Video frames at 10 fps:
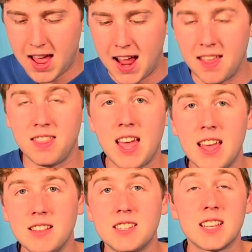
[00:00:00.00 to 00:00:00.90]
and
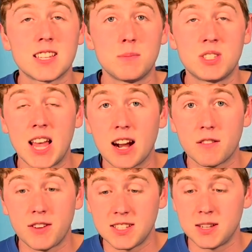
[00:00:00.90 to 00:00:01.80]
then since I'm
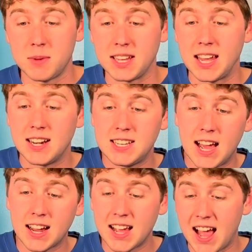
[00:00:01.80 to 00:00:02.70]
sacrificing my gate
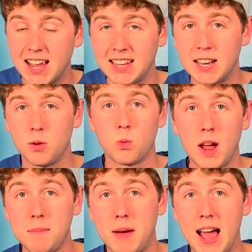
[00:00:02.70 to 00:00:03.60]
attack, I get it
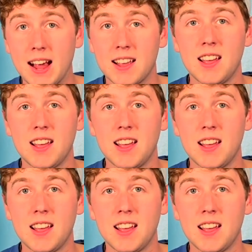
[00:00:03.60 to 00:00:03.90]
right back.